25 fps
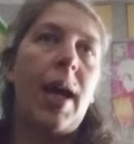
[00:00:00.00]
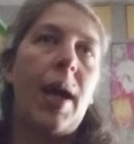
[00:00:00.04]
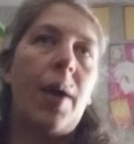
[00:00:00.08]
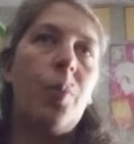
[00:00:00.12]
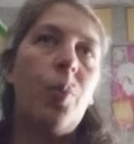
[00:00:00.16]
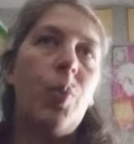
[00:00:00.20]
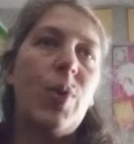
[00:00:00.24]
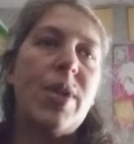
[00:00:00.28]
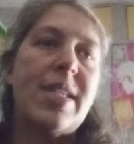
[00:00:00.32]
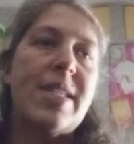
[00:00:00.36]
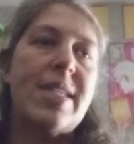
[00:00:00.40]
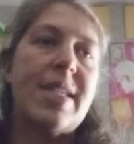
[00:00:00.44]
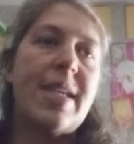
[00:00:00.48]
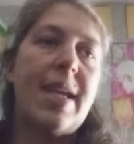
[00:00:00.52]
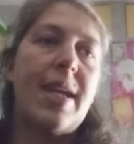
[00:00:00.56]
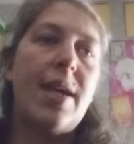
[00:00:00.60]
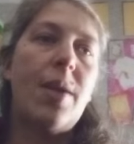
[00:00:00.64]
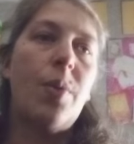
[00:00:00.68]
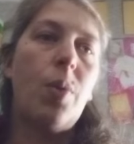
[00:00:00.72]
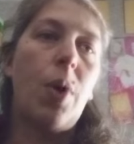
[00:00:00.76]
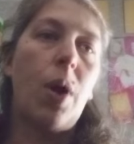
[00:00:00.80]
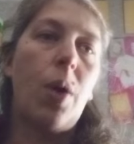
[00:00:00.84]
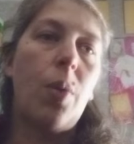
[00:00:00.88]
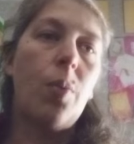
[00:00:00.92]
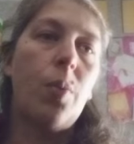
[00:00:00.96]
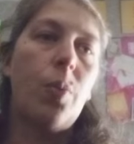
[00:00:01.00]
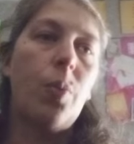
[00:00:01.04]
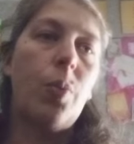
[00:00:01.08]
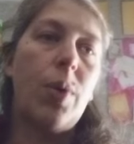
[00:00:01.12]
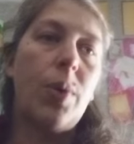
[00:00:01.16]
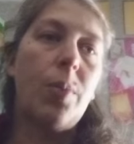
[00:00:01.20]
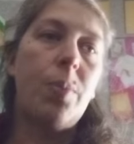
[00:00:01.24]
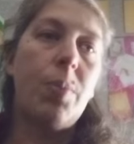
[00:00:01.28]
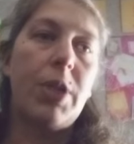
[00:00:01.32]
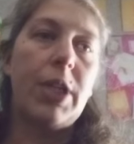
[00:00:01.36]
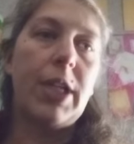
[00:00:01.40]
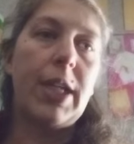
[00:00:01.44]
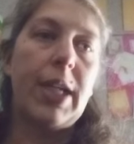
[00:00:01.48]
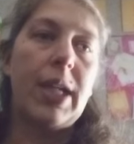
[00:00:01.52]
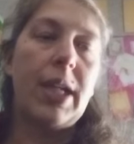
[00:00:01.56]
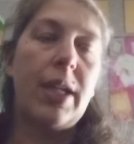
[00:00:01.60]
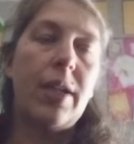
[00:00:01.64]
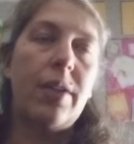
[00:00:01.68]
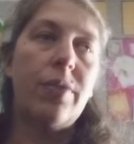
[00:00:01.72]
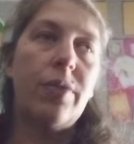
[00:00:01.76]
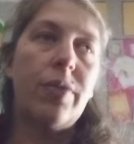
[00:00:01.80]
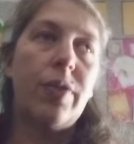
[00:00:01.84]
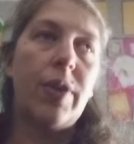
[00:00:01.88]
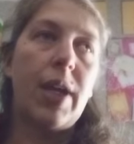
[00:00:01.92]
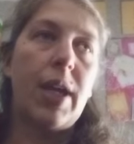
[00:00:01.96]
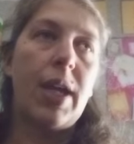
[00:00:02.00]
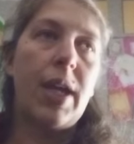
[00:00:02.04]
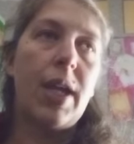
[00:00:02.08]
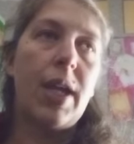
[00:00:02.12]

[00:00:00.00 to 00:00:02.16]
and we see what we believe